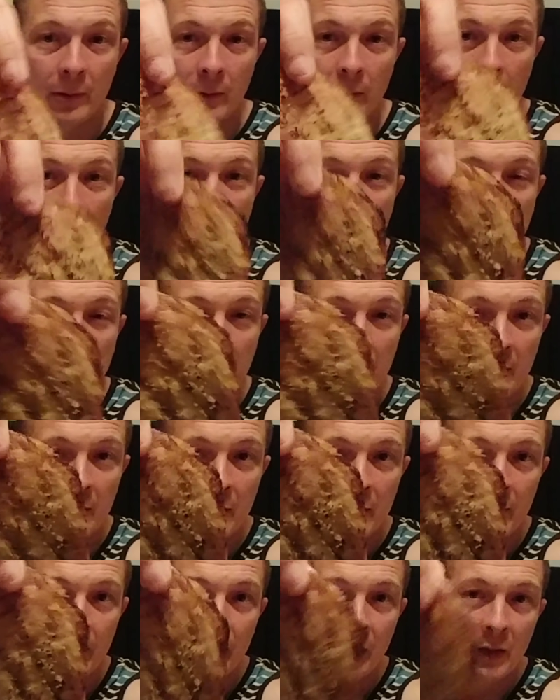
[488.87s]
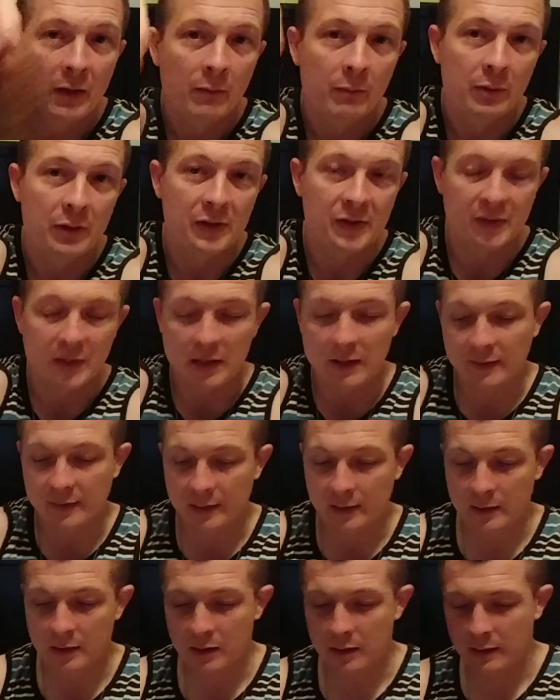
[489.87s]
Okay, put
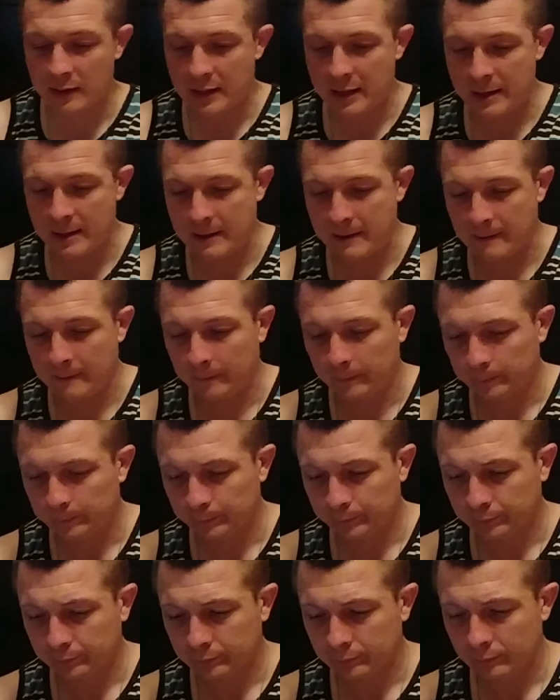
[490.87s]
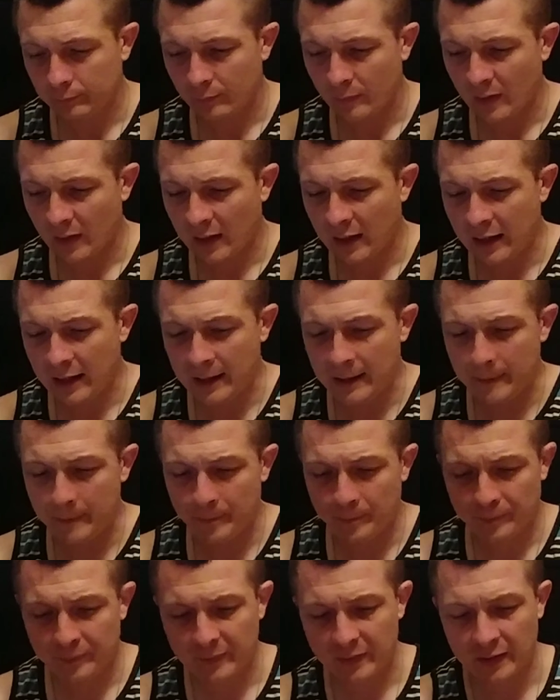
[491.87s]
seasoning on there.
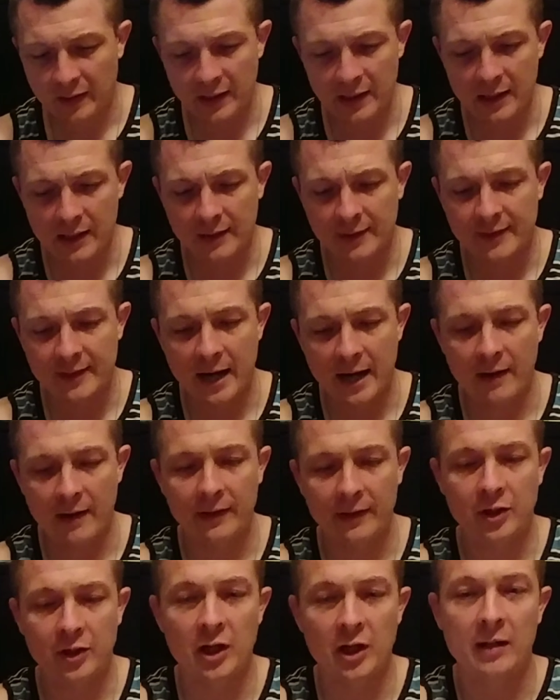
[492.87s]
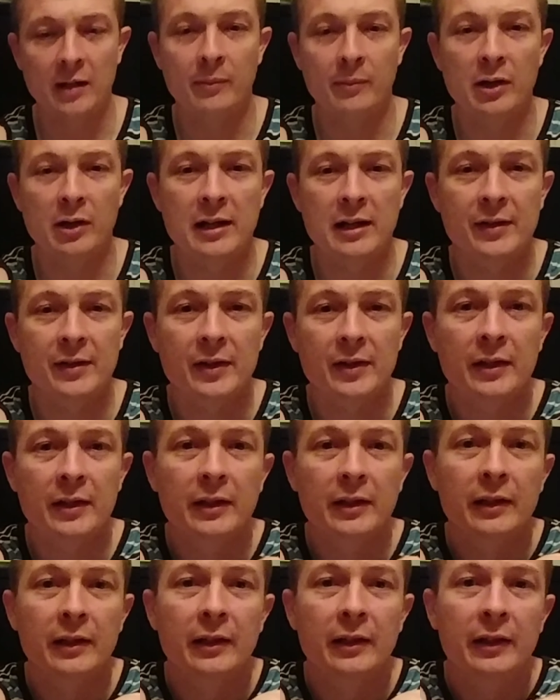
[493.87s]
Um, the inside of the chicken breast,
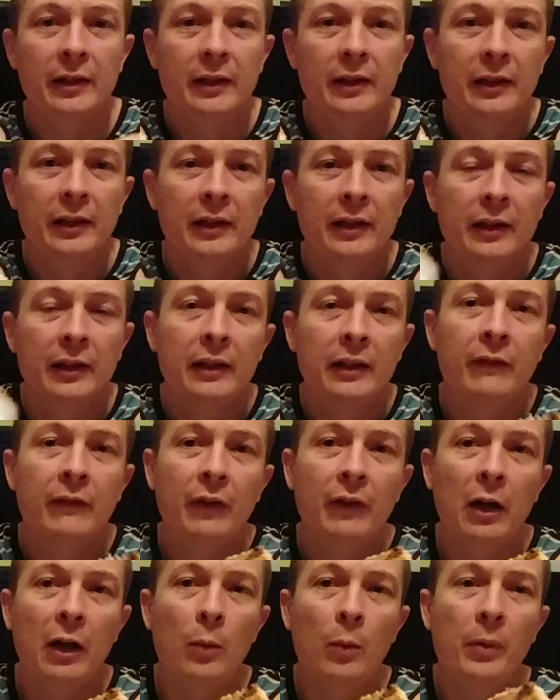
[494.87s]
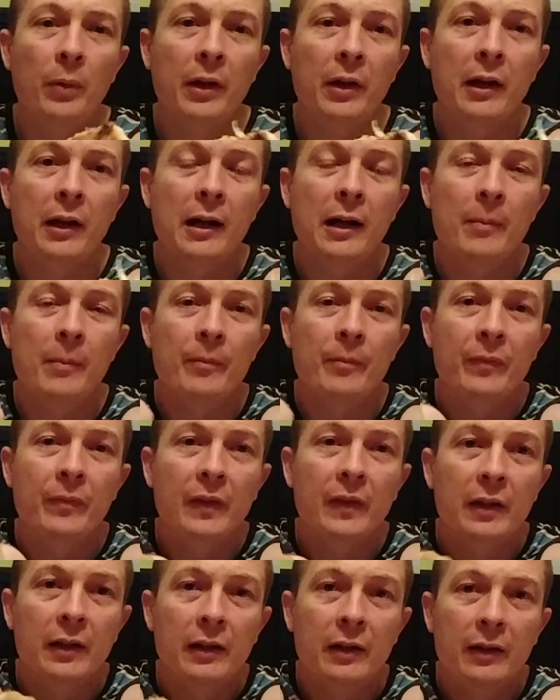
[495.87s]
if I open it up,
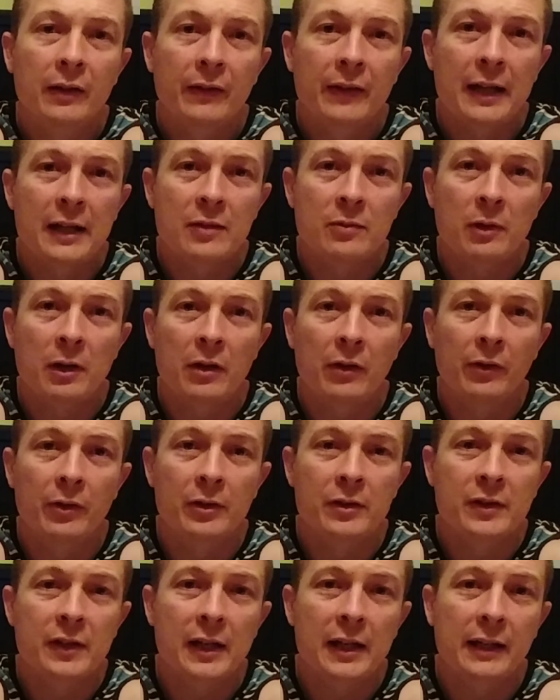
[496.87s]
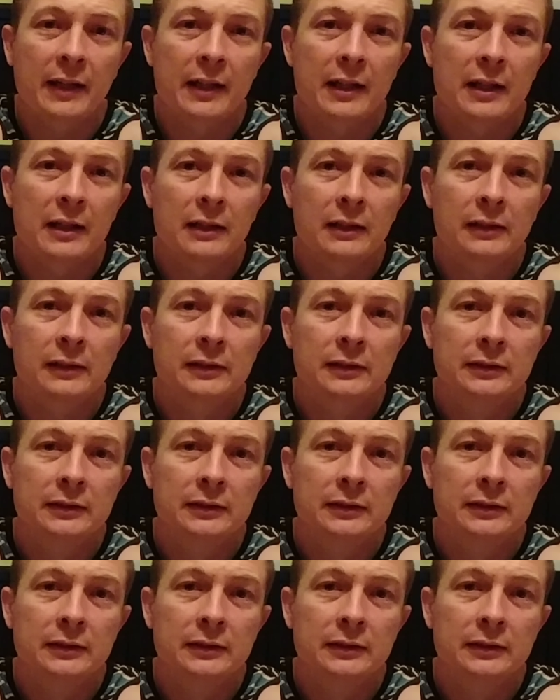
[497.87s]
that's what it looks like there.